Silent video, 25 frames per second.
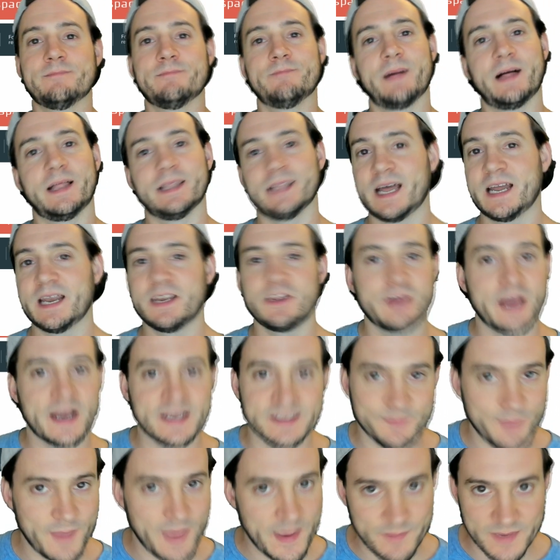a lot of you
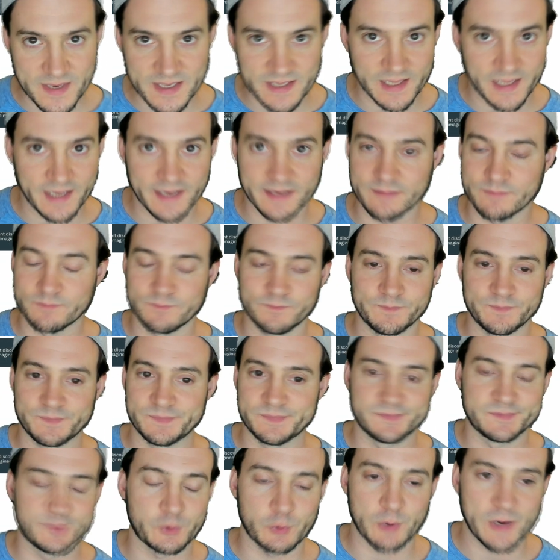guys may be like
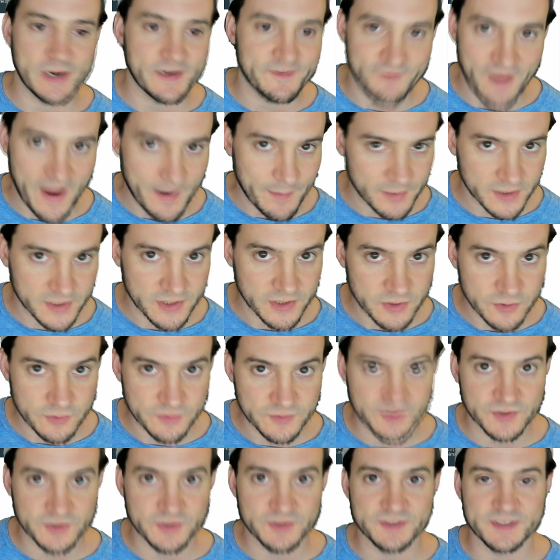Creative Fabrica
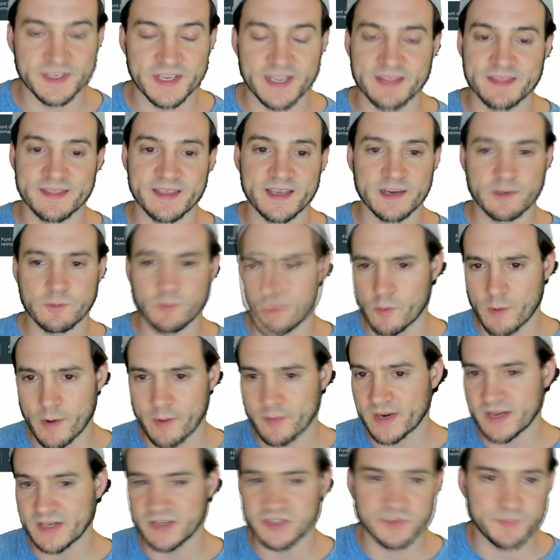users and think, well, why
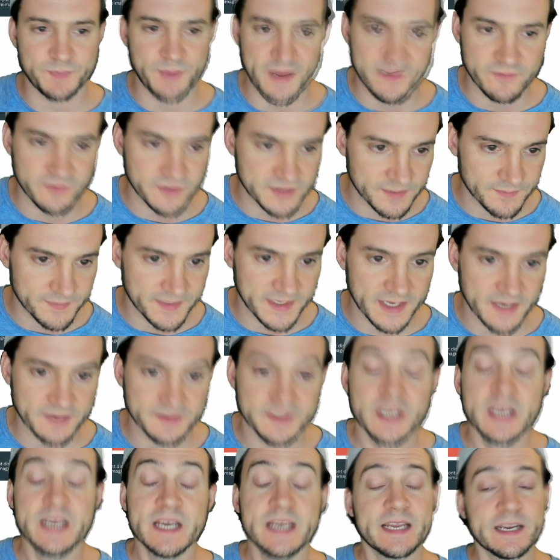would I just pay for something
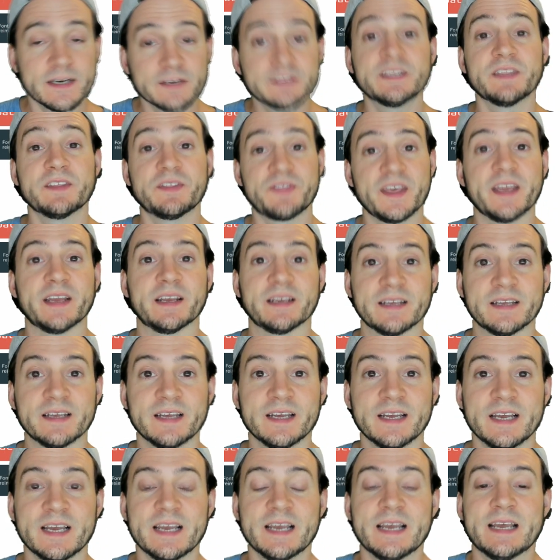else? Here's the thing.
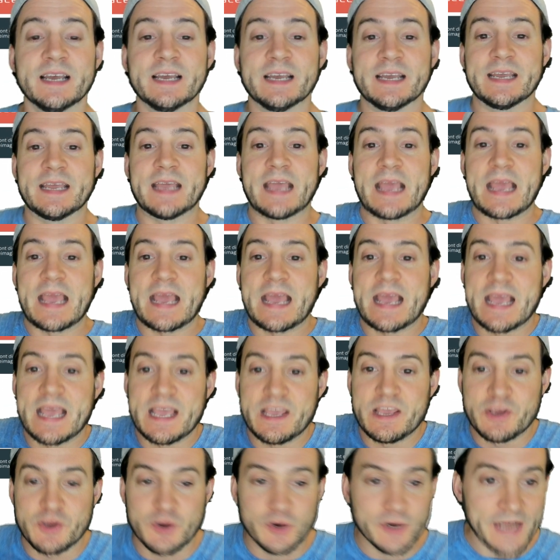
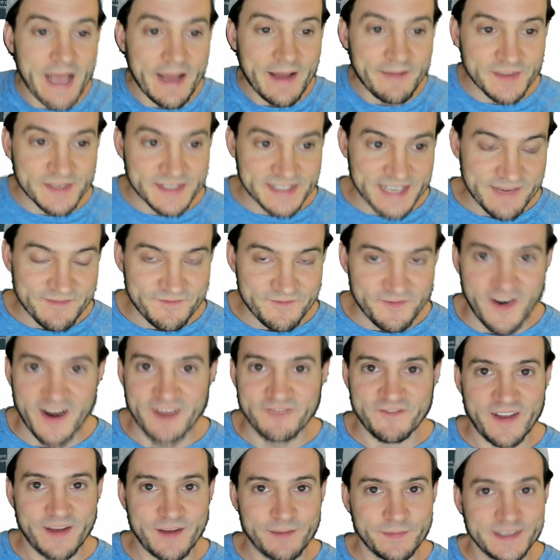You're going to have the same
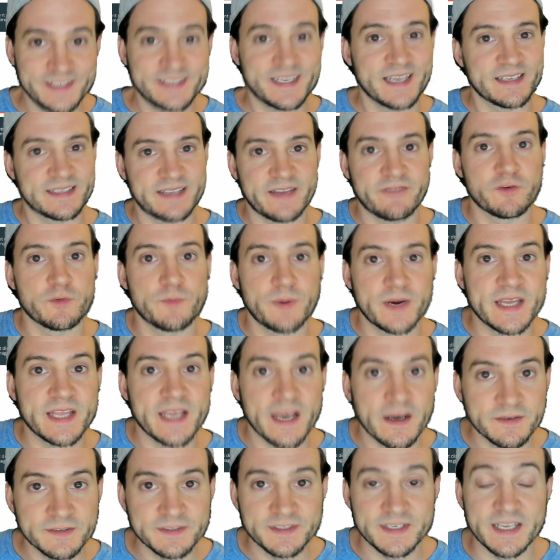font families as everybody
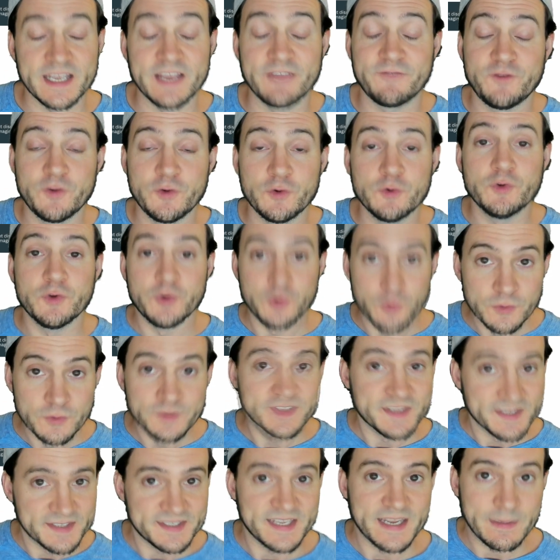else if you
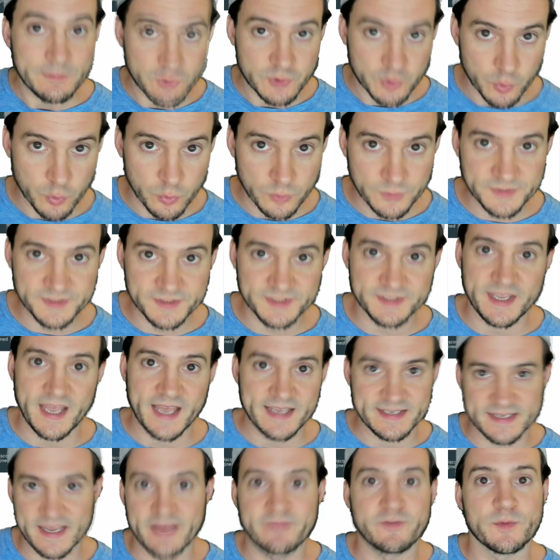use the same tools
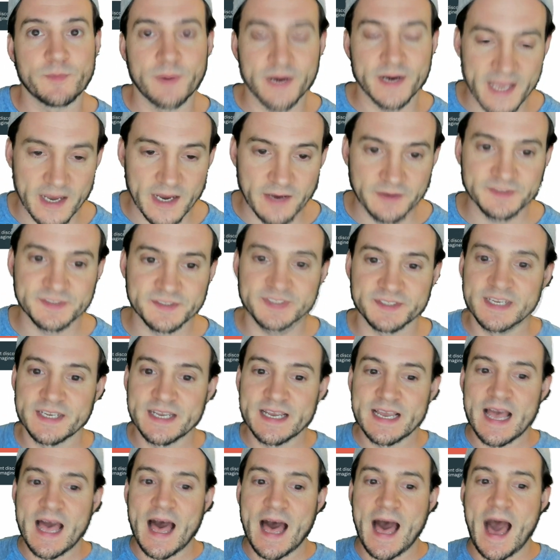as everybody else.
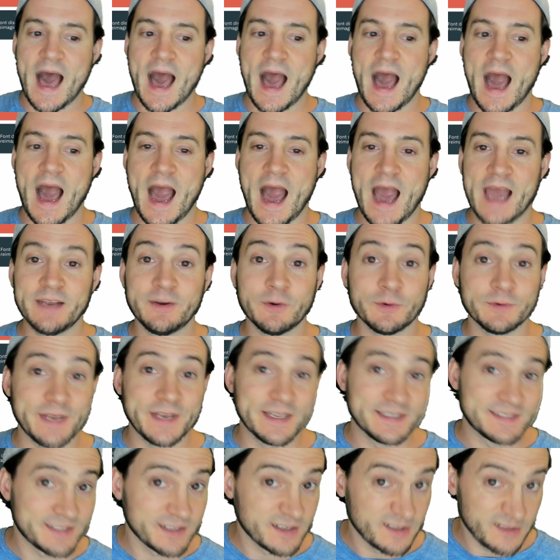I don't
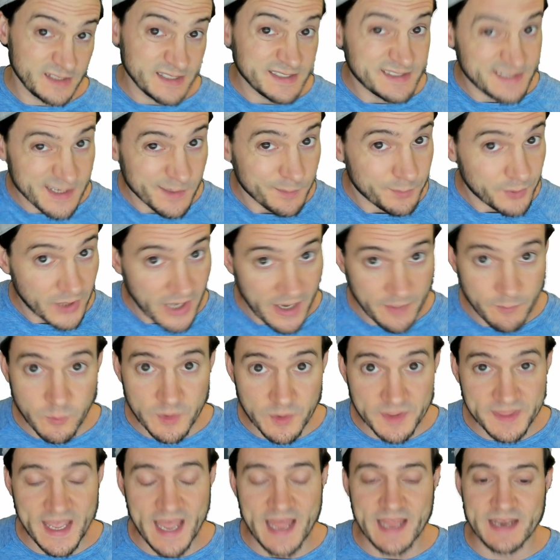necessarily see a problem
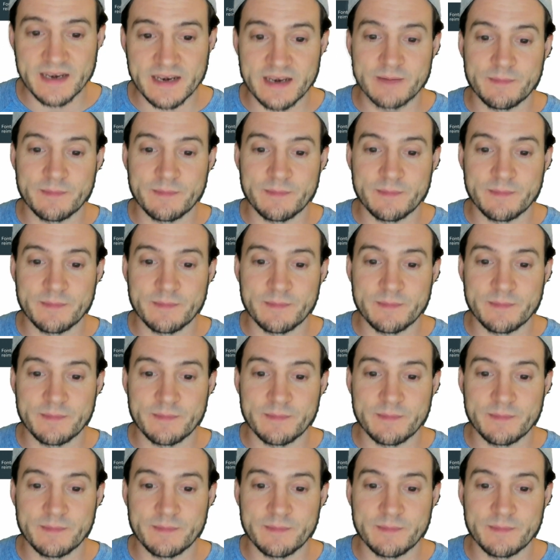with that,